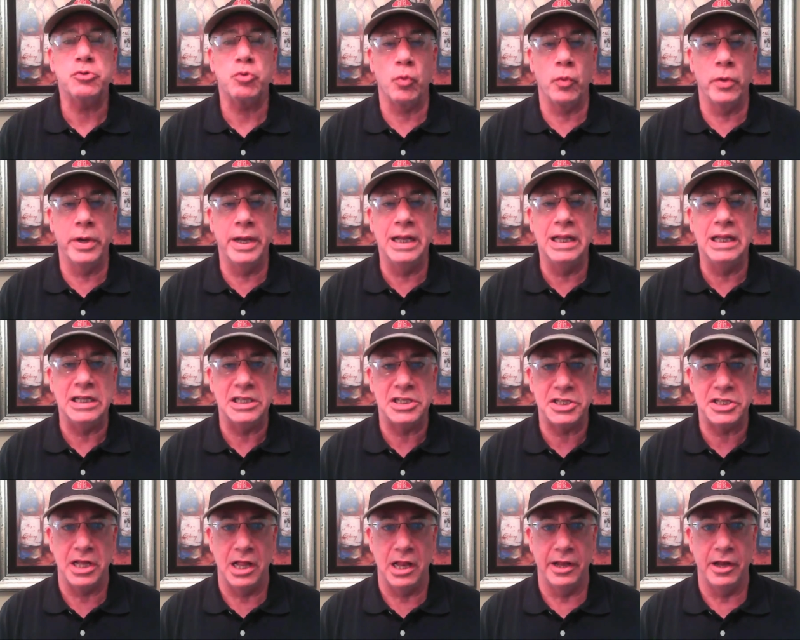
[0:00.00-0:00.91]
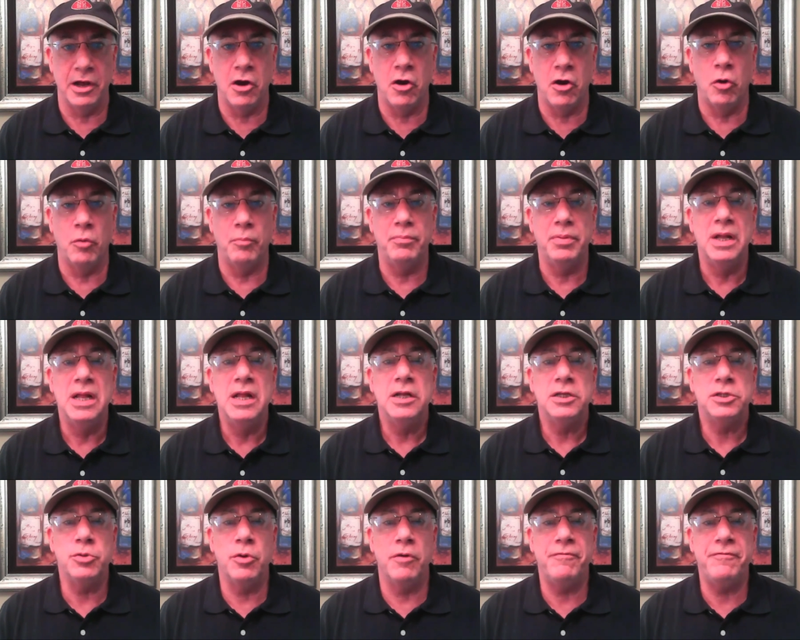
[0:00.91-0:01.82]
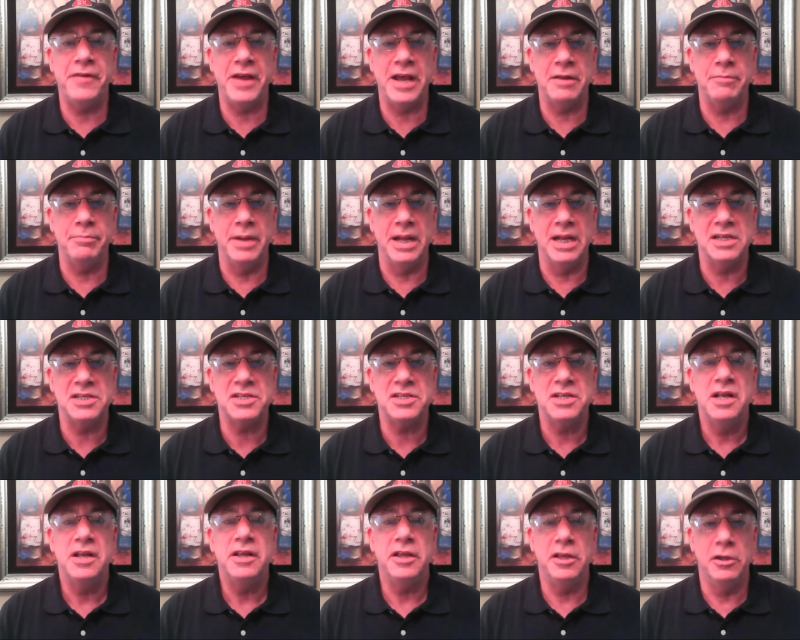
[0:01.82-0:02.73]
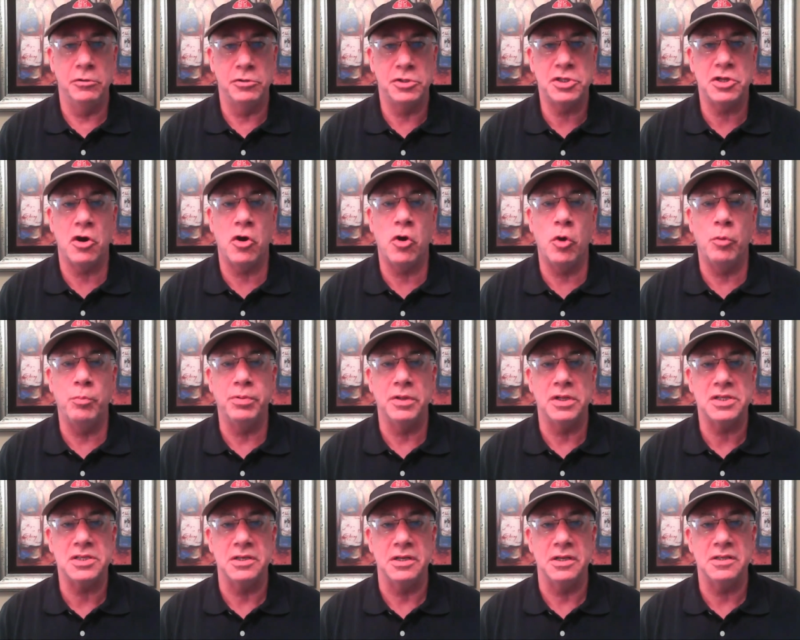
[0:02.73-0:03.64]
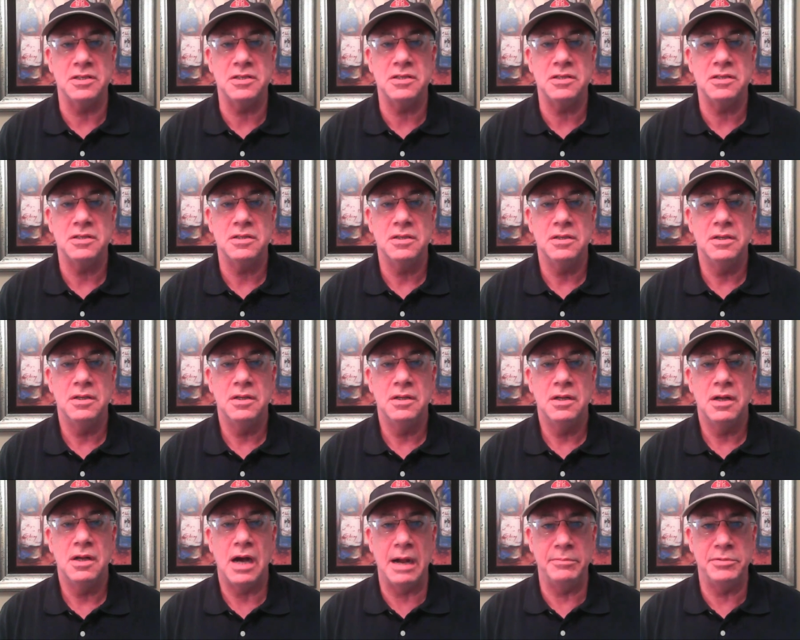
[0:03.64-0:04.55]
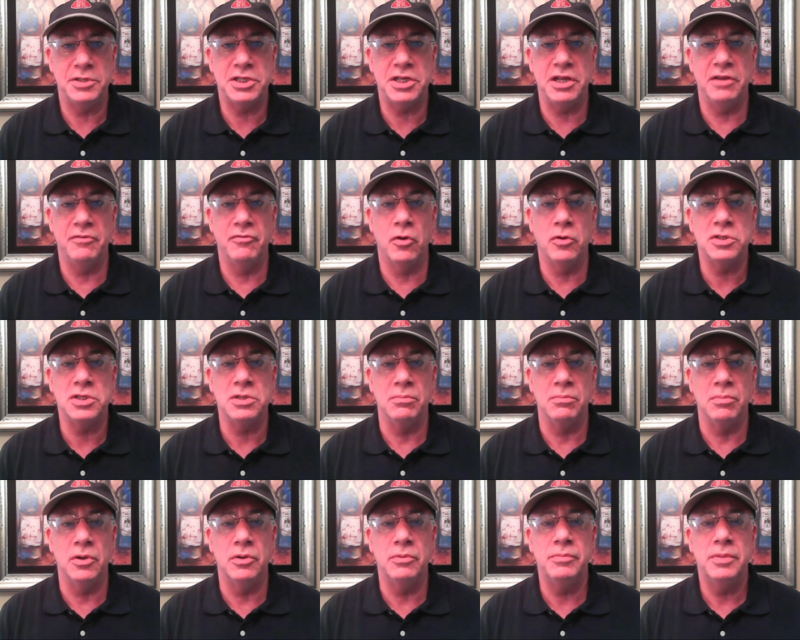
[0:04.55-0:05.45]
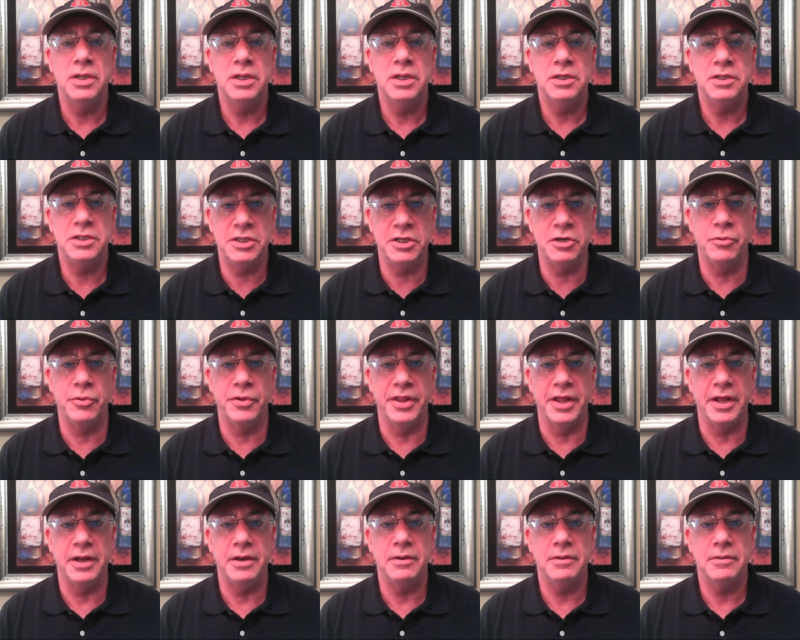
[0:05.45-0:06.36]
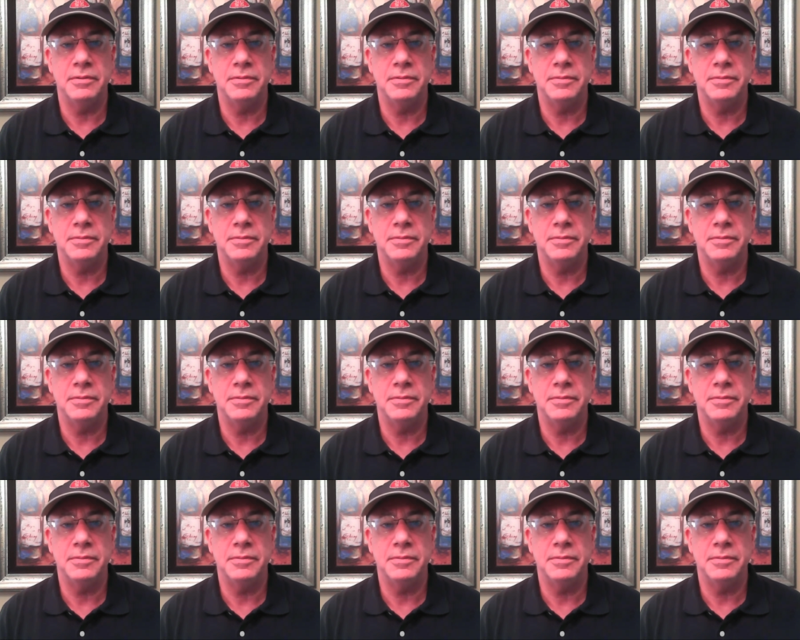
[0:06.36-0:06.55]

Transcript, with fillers: really selling hope to a fan base used to hopelessness. I'm Steve Rosenbloom. Deal with it.